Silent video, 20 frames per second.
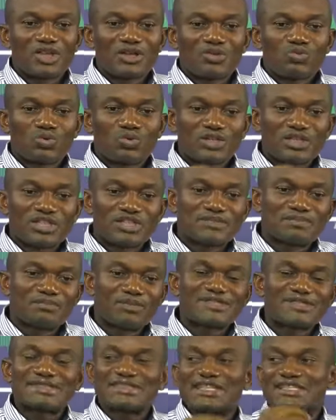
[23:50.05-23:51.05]
We
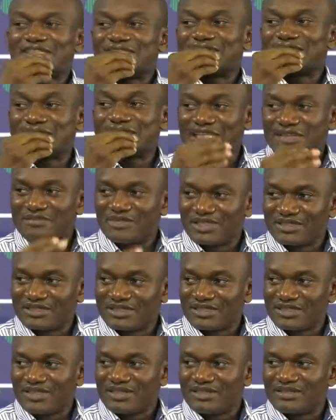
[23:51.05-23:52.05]
must disseminate
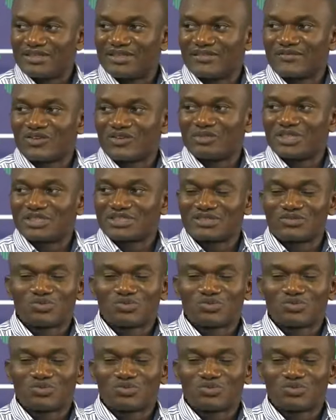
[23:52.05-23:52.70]
the information.